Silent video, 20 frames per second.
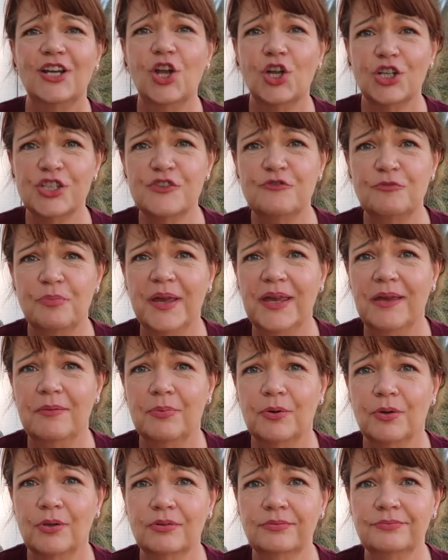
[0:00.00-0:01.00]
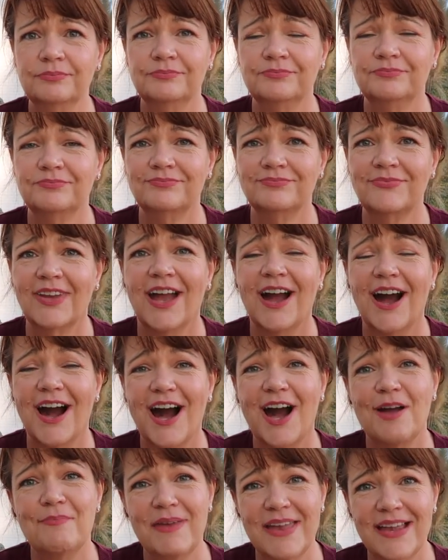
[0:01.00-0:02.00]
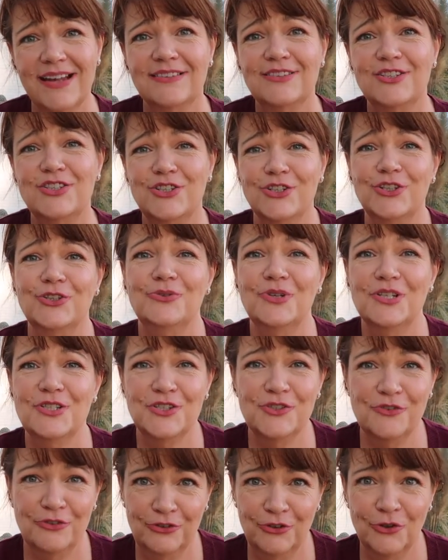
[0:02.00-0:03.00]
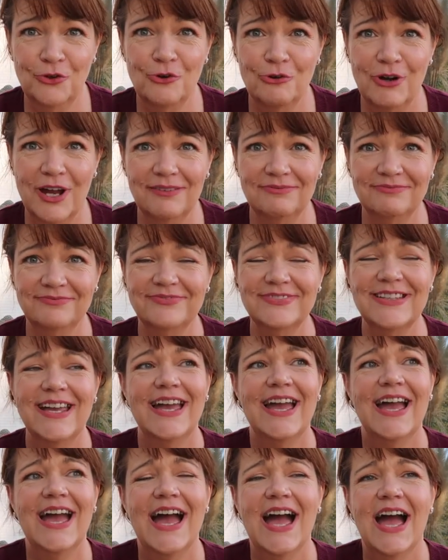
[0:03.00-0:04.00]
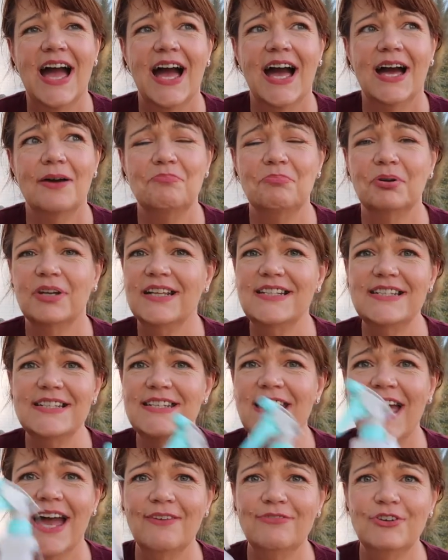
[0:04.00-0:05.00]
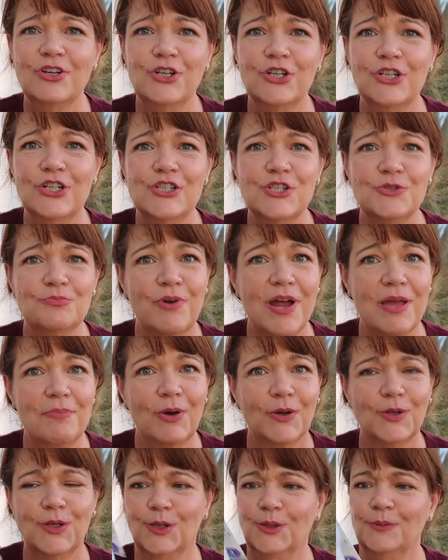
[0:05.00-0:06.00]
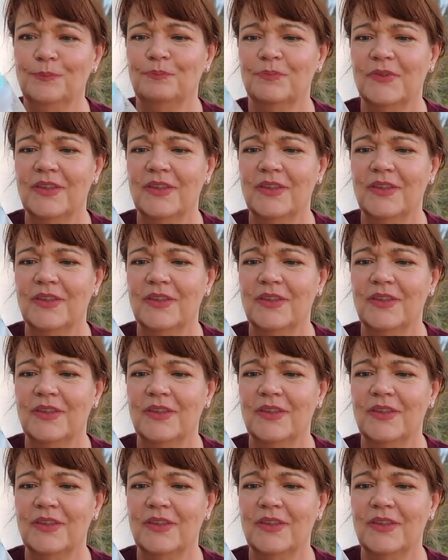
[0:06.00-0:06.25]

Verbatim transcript: a lot of people, I'm into Zoflora but I didn't have a good spray bottle.